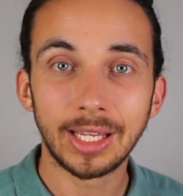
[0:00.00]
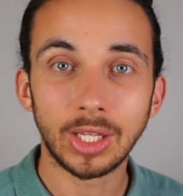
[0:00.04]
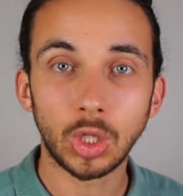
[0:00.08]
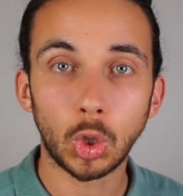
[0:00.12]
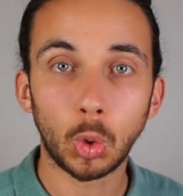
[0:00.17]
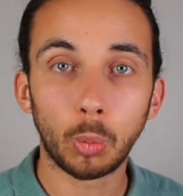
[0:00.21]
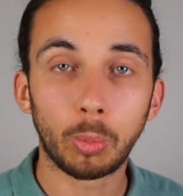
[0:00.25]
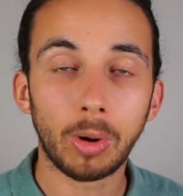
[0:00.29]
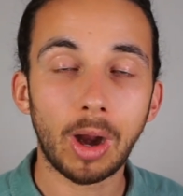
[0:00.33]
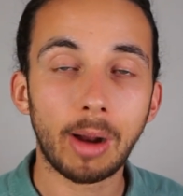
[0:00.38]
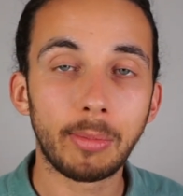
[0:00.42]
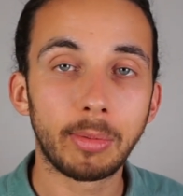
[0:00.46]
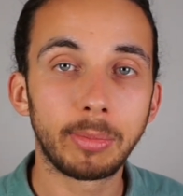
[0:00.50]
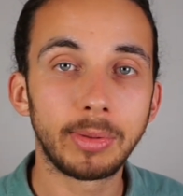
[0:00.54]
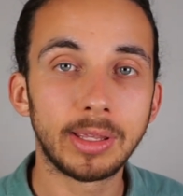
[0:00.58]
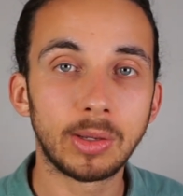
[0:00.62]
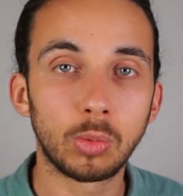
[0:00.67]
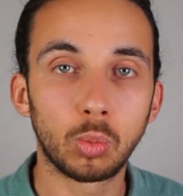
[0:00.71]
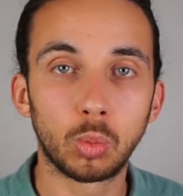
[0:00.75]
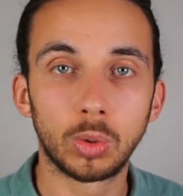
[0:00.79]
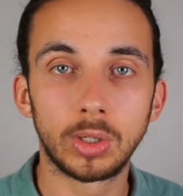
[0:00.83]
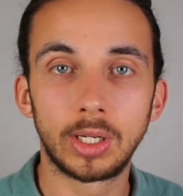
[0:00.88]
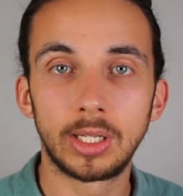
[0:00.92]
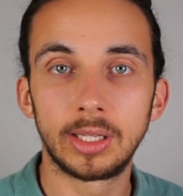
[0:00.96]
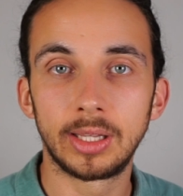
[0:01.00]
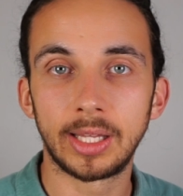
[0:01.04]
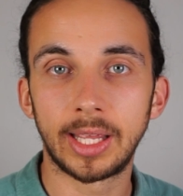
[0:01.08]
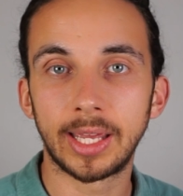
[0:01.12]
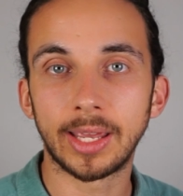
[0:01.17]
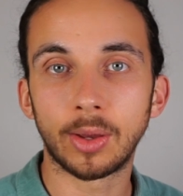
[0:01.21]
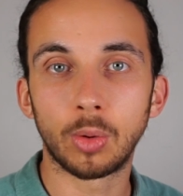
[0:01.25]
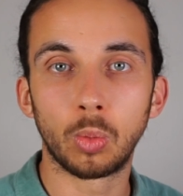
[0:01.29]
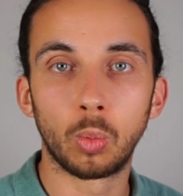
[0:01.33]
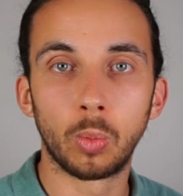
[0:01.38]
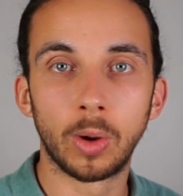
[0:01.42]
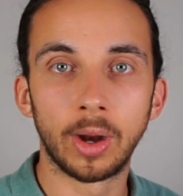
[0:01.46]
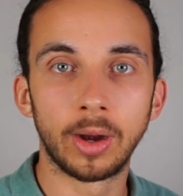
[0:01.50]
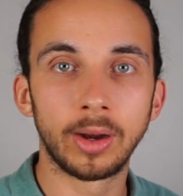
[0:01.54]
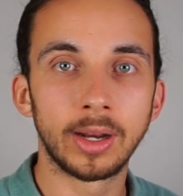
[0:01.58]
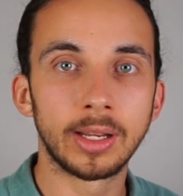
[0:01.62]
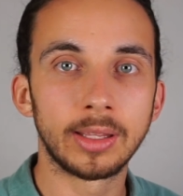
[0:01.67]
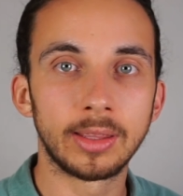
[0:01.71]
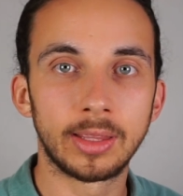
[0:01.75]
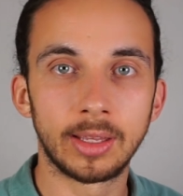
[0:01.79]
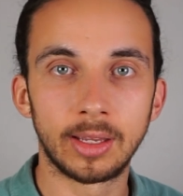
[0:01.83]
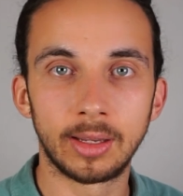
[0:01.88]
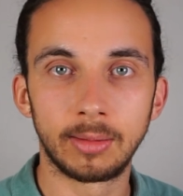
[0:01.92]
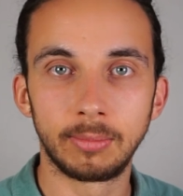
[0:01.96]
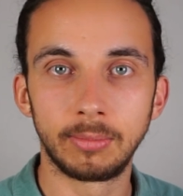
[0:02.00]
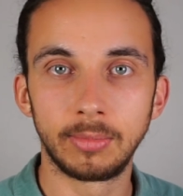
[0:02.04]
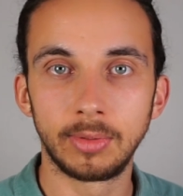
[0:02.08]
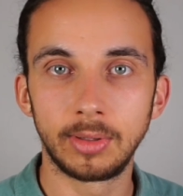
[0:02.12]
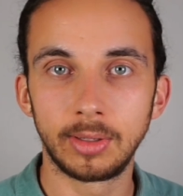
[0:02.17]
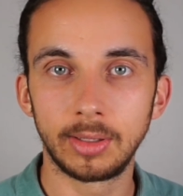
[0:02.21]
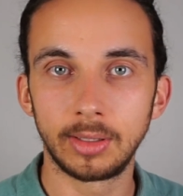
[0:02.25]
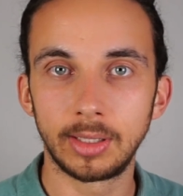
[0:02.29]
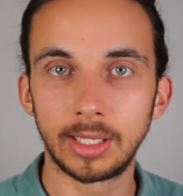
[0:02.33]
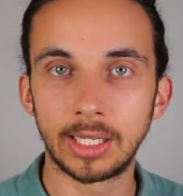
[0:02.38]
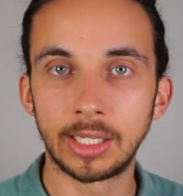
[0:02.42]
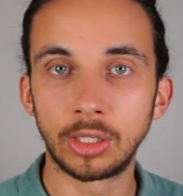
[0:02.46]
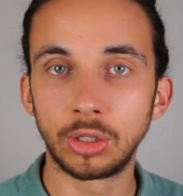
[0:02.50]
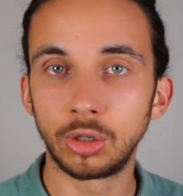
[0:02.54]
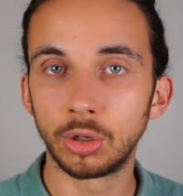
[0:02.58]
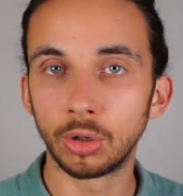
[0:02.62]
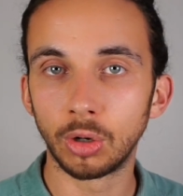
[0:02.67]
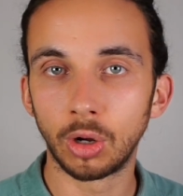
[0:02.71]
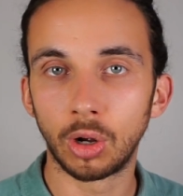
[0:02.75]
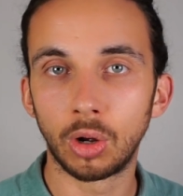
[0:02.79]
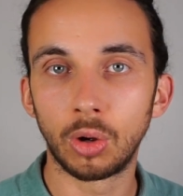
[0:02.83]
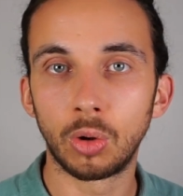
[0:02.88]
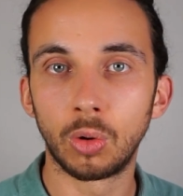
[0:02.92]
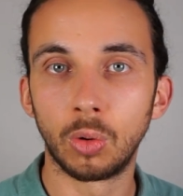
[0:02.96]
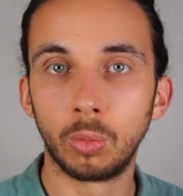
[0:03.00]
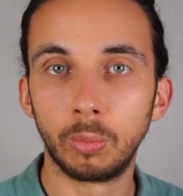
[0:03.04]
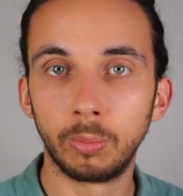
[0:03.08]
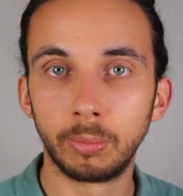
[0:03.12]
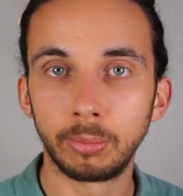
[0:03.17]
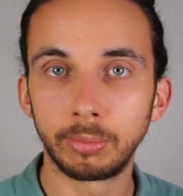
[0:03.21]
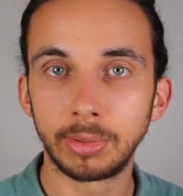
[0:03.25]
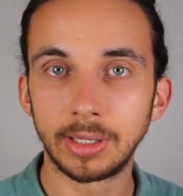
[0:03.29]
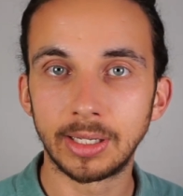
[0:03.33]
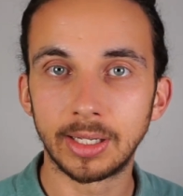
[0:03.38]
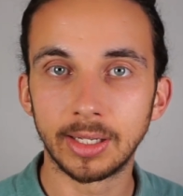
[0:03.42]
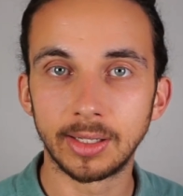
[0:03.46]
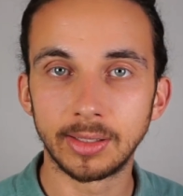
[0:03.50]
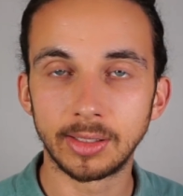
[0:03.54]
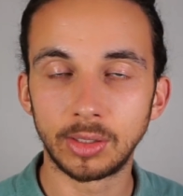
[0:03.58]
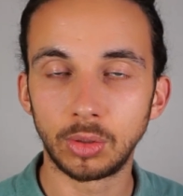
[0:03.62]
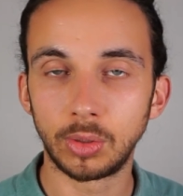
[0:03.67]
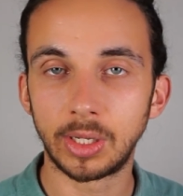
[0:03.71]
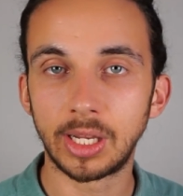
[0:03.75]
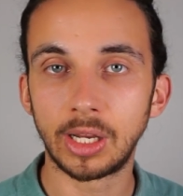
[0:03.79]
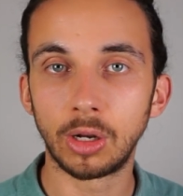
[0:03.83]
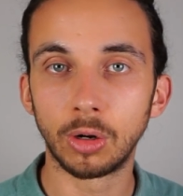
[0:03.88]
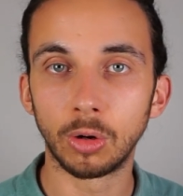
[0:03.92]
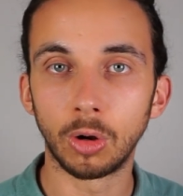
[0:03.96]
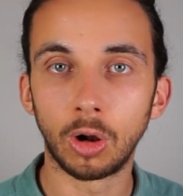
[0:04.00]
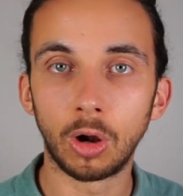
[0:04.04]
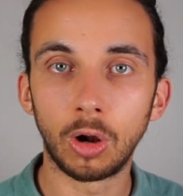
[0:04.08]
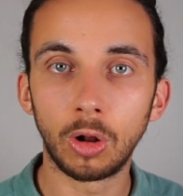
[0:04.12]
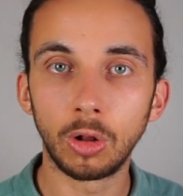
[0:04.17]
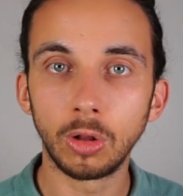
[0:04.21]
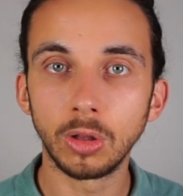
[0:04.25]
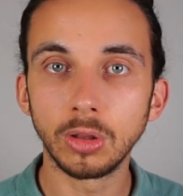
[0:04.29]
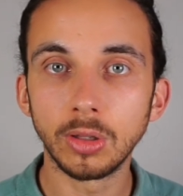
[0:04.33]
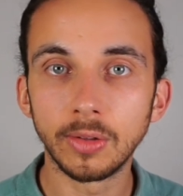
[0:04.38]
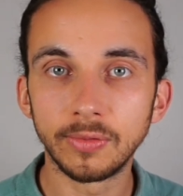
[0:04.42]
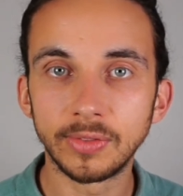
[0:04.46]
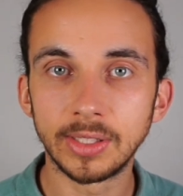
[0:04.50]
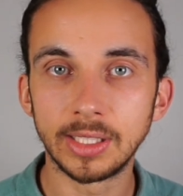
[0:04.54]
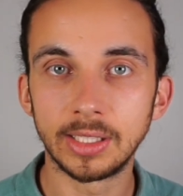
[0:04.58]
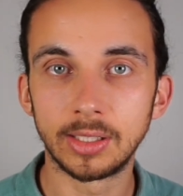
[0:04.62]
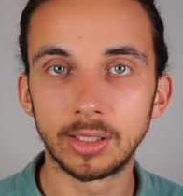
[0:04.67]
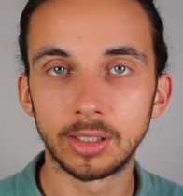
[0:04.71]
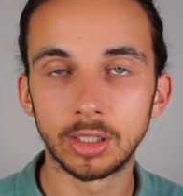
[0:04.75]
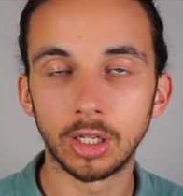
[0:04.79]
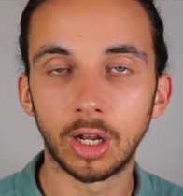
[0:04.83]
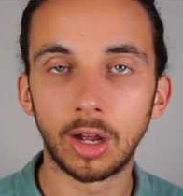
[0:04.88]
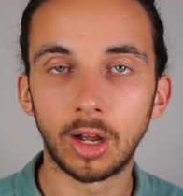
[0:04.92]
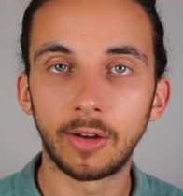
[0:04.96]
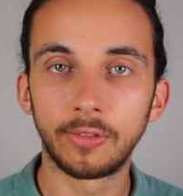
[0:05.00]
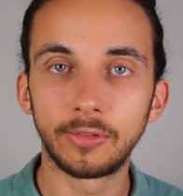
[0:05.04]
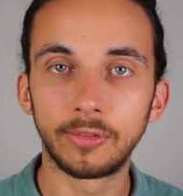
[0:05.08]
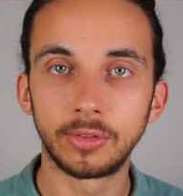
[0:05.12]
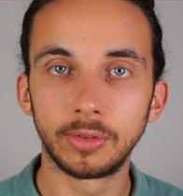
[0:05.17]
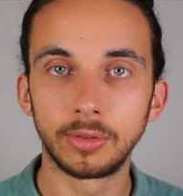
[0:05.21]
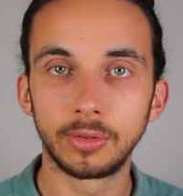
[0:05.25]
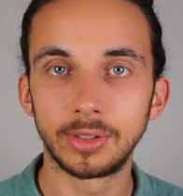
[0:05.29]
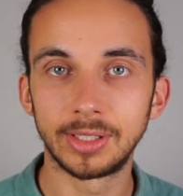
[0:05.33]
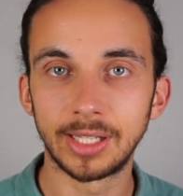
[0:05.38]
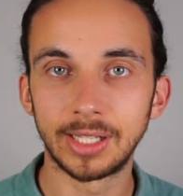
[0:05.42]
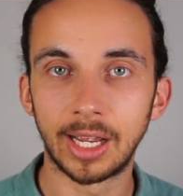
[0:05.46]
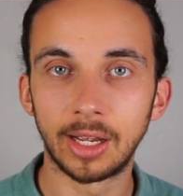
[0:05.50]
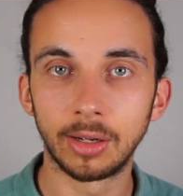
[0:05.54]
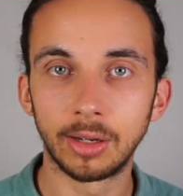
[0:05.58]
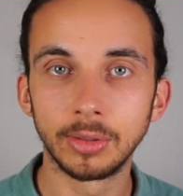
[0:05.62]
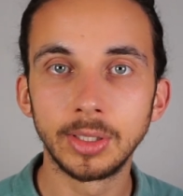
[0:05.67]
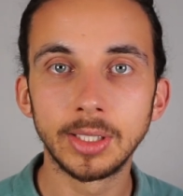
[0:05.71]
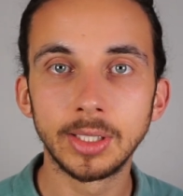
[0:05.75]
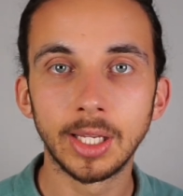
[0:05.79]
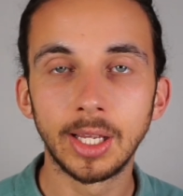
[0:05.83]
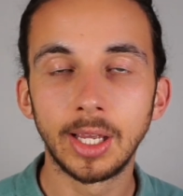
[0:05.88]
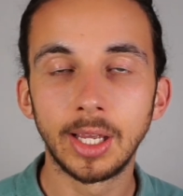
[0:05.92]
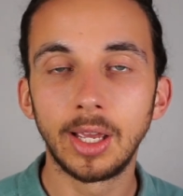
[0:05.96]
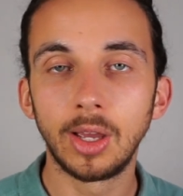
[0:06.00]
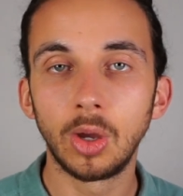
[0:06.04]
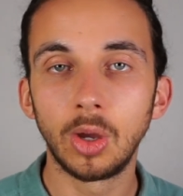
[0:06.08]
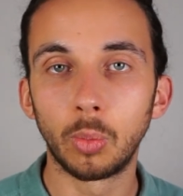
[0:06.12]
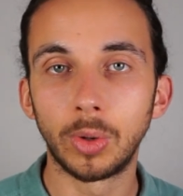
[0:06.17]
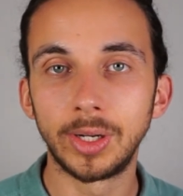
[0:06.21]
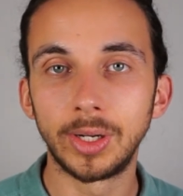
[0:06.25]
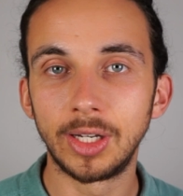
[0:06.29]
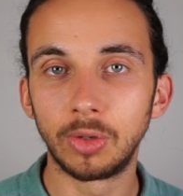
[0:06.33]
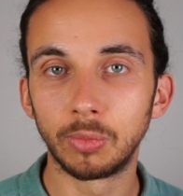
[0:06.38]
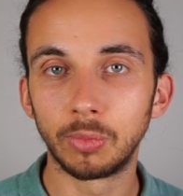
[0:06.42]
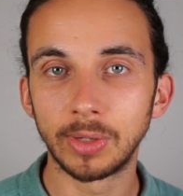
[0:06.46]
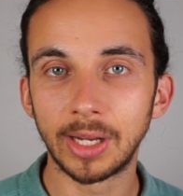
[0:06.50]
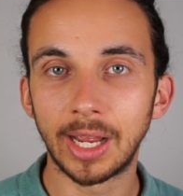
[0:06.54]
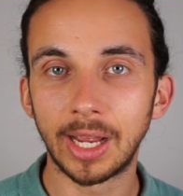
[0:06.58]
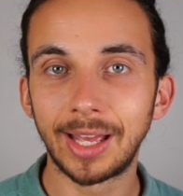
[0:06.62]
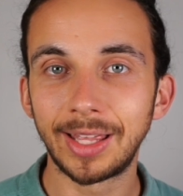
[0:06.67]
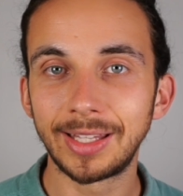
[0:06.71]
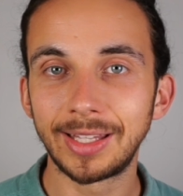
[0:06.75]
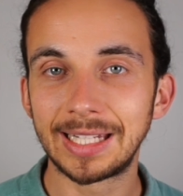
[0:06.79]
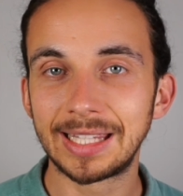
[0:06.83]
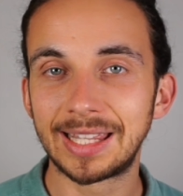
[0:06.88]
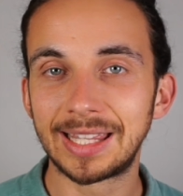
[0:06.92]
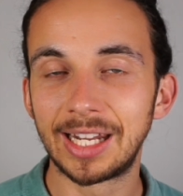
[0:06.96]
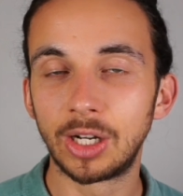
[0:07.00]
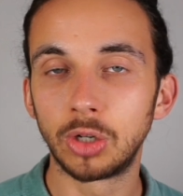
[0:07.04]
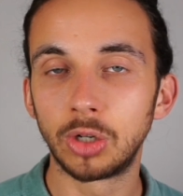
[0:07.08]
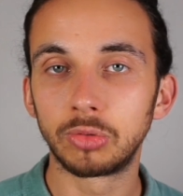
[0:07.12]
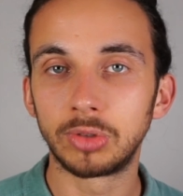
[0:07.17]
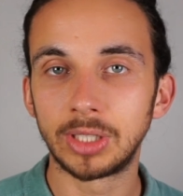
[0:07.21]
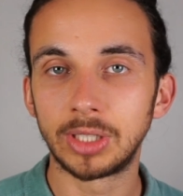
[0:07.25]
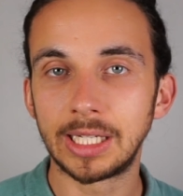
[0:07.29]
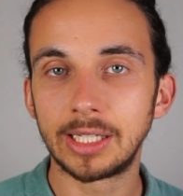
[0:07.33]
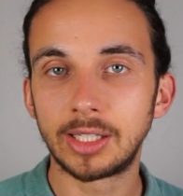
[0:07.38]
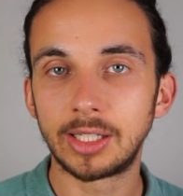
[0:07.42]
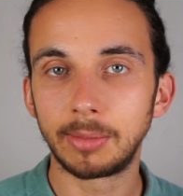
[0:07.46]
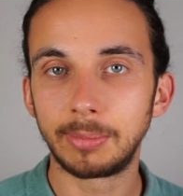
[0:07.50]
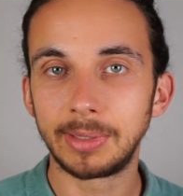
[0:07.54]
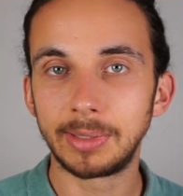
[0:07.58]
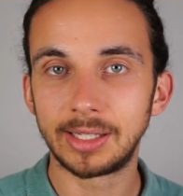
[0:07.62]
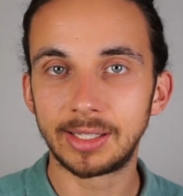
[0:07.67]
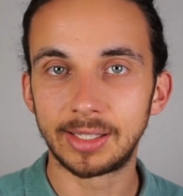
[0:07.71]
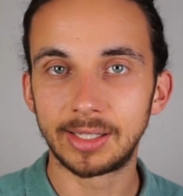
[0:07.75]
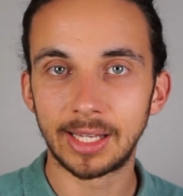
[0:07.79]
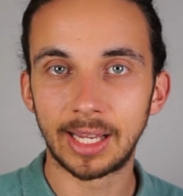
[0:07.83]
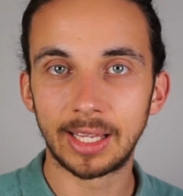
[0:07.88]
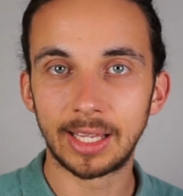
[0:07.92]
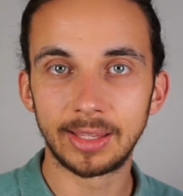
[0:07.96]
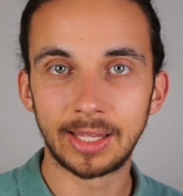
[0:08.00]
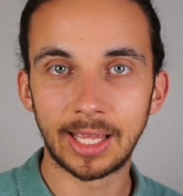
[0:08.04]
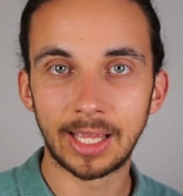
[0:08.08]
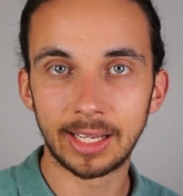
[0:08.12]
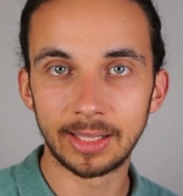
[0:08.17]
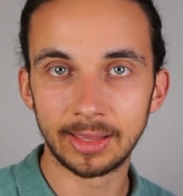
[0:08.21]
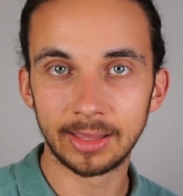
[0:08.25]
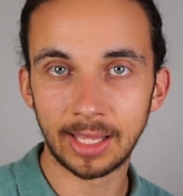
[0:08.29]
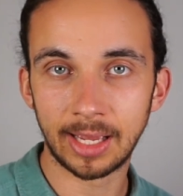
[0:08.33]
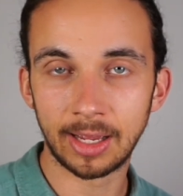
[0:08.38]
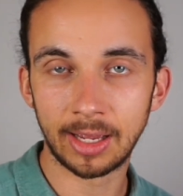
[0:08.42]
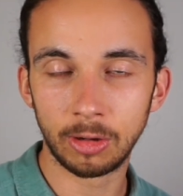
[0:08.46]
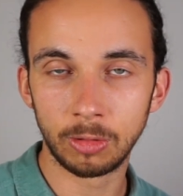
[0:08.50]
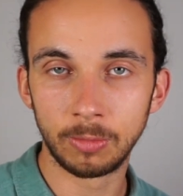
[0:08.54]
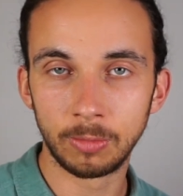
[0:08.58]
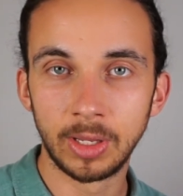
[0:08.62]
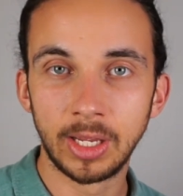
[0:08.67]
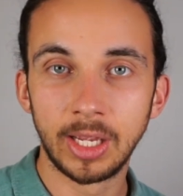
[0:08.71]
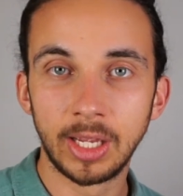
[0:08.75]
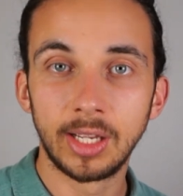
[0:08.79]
you probably wouldn't like wearing them in your home because you hear all of these soft sounds when in reality they don't need to be set that loud.